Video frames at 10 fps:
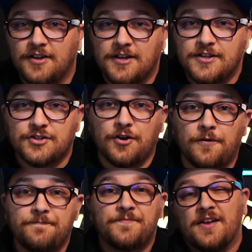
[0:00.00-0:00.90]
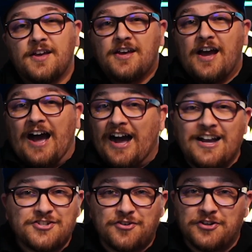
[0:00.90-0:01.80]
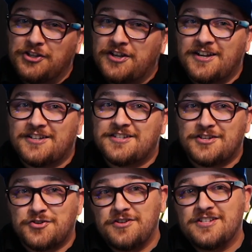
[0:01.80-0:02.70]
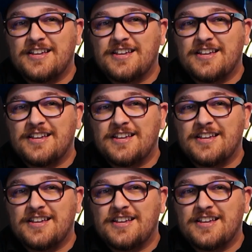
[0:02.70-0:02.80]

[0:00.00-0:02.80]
So I started looking at accessories